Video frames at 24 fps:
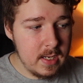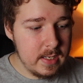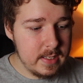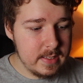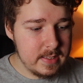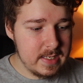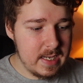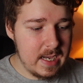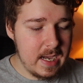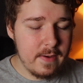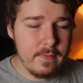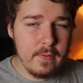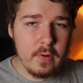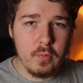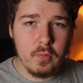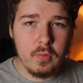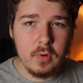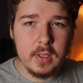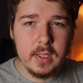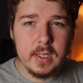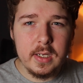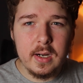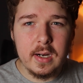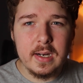to have a
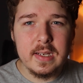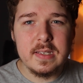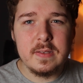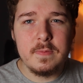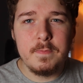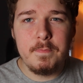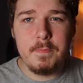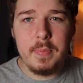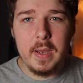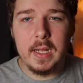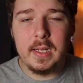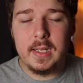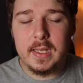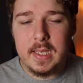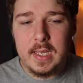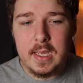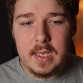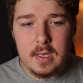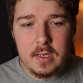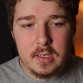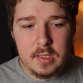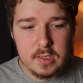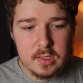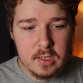really nice
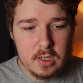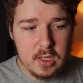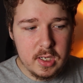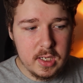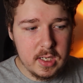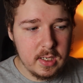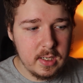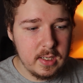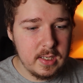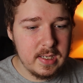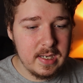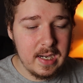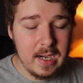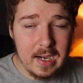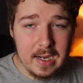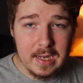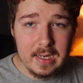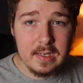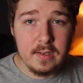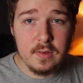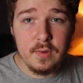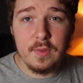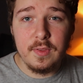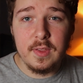belly so you can cut
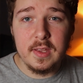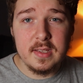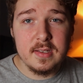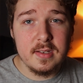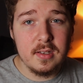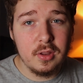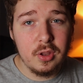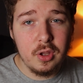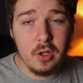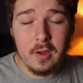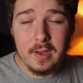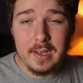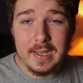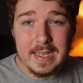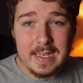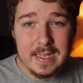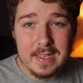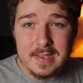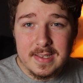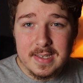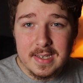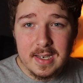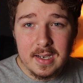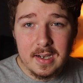into things a lot
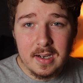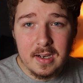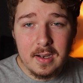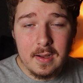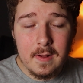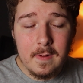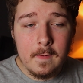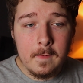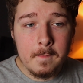easier.